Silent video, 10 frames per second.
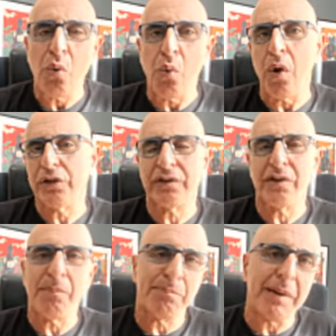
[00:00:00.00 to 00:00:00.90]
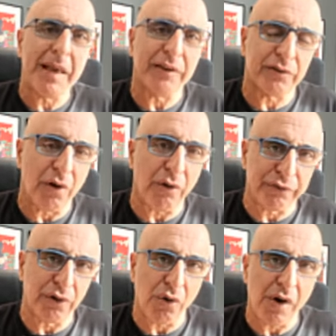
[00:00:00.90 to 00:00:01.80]
What's the place of
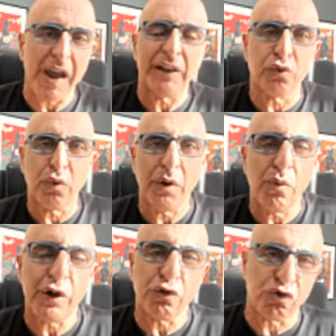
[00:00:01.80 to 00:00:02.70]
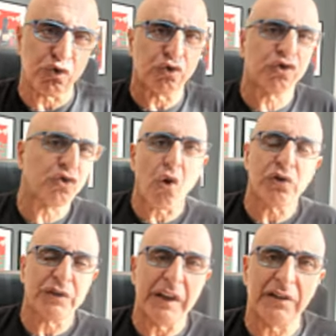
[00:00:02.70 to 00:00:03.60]
your entry, where you should
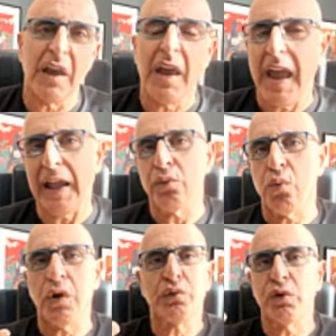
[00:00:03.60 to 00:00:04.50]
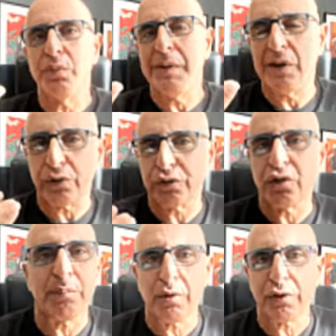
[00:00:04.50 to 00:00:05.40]
short it, and what would be your
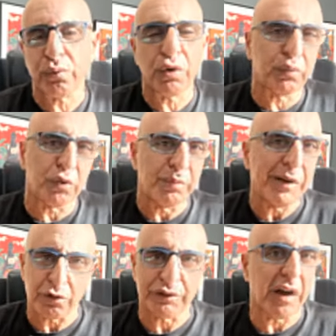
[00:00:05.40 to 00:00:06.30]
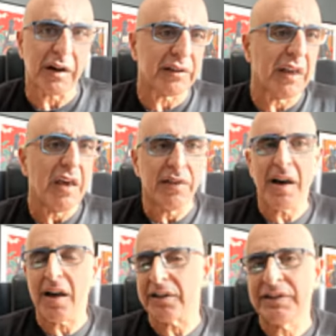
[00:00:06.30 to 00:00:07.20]
stop loss, what would be your target?
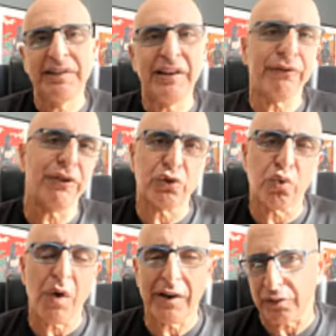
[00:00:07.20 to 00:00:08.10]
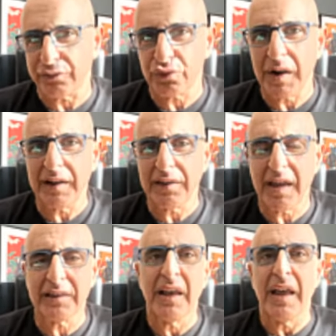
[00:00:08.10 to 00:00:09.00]
There are different ways of trading
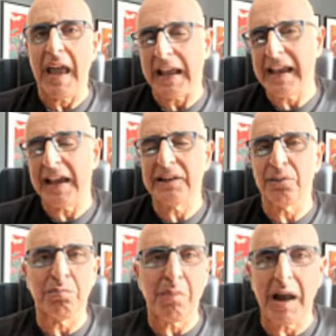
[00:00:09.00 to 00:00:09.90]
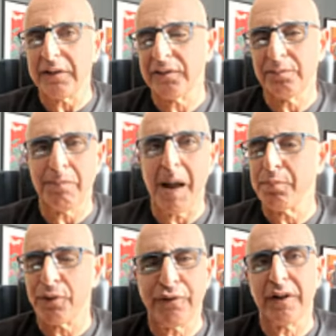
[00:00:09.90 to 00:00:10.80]
that. Again, my, my
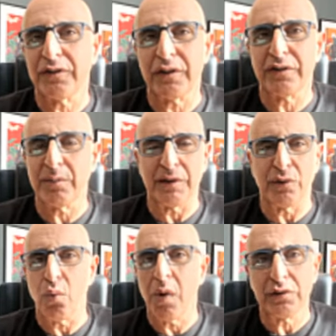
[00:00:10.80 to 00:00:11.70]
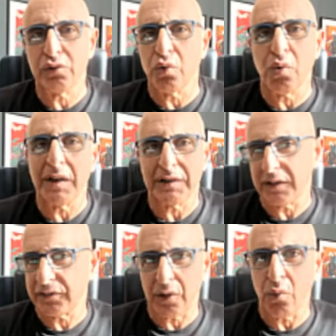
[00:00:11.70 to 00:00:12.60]
preferred system is a one-to-one
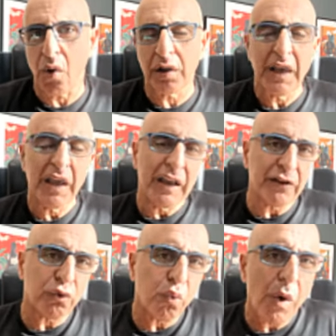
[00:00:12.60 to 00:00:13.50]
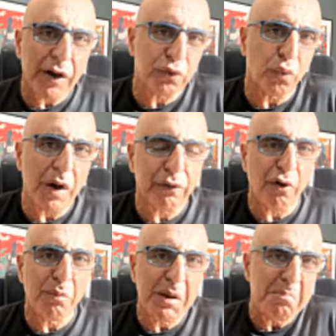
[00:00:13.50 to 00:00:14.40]
risk reward. It just works well
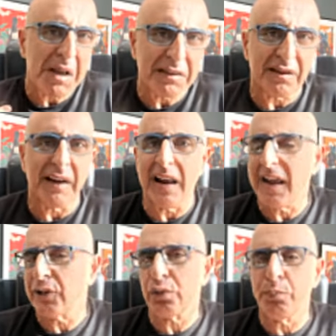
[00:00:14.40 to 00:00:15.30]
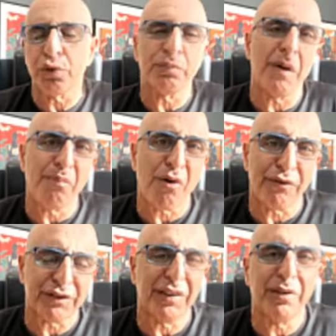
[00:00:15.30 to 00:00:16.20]
for me mentally. I like to put my
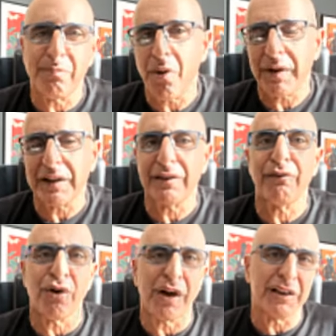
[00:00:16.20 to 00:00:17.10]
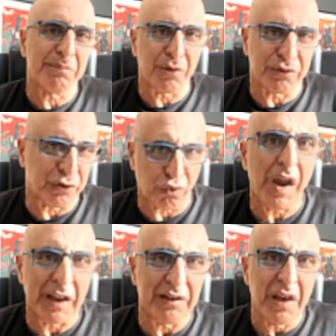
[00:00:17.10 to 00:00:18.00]
profit in the pocket and forget about the
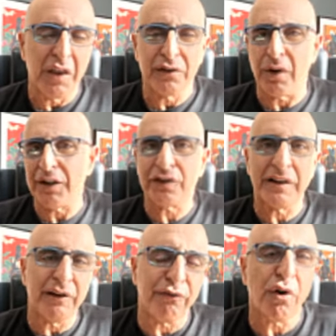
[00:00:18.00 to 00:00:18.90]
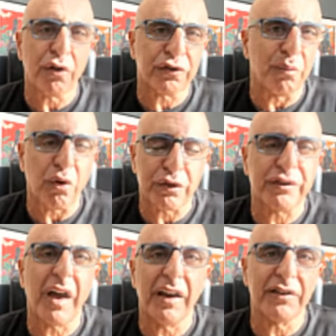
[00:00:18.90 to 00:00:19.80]
trade. So I just leave for small
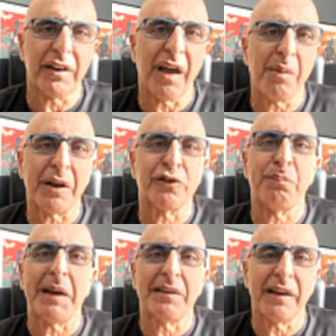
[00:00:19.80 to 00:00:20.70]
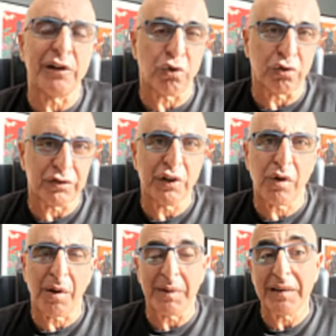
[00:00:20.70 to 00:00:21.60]
size, and I'm expecting it to continue
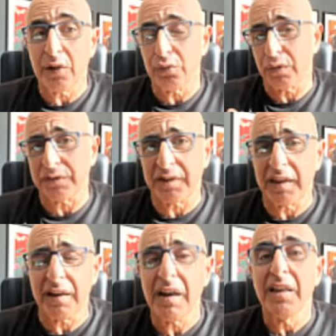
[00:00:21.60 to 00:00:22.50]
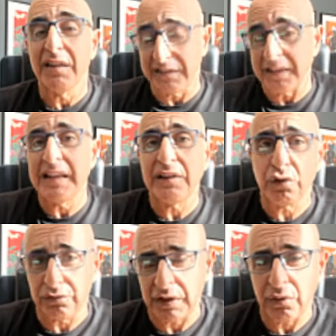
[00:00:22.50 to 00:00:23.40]
coming down. You can see here that it did
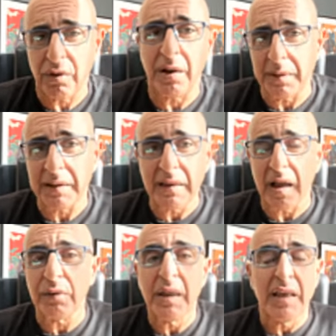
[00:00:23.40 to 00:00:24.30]
continue coming down.